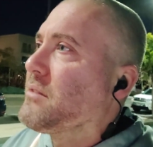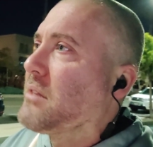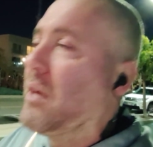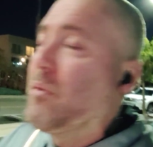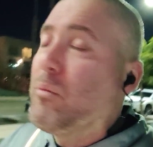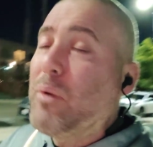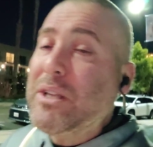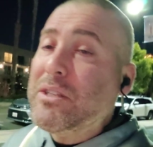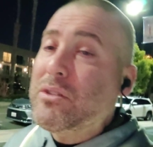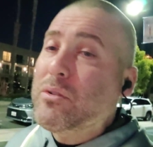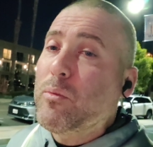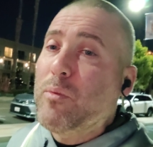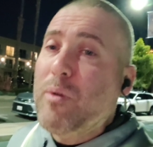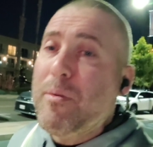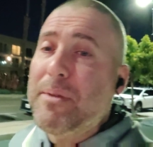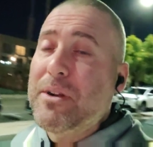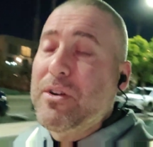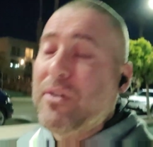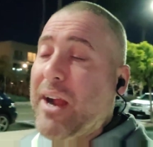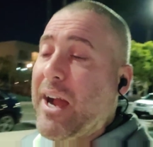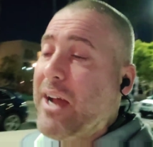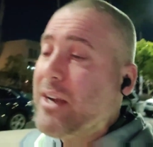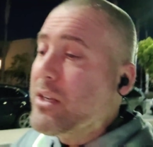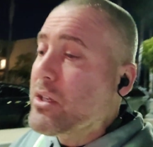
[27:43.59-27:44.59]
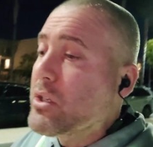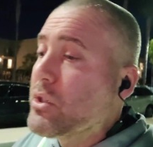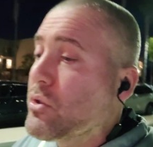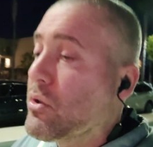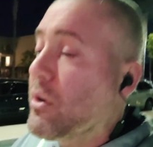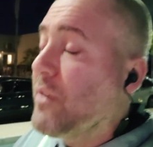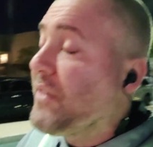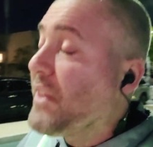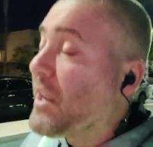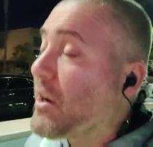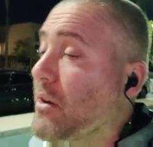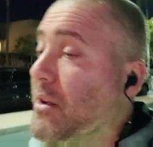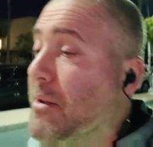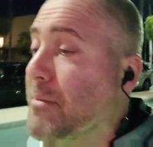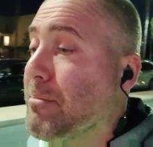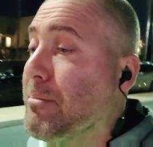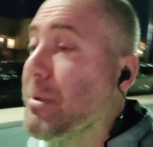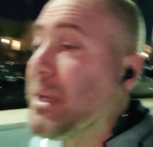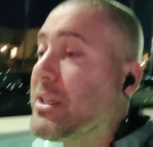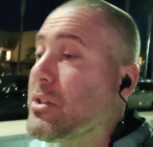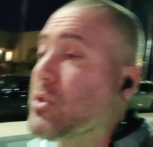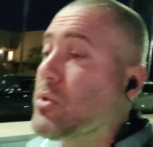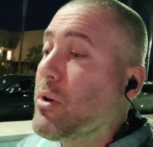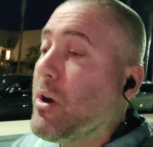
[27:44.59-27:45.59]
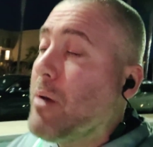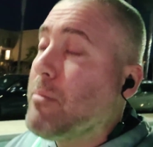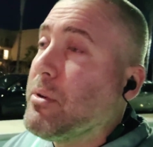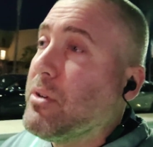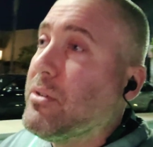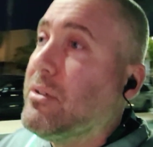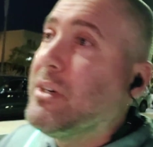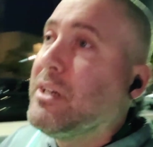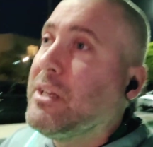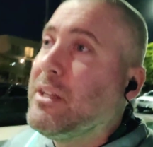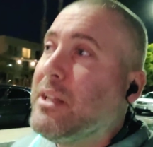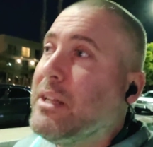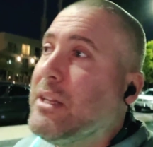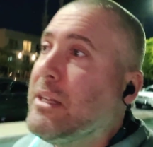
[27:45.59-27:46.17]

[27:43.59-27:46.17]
The Western women are out of control. They're in big trouble.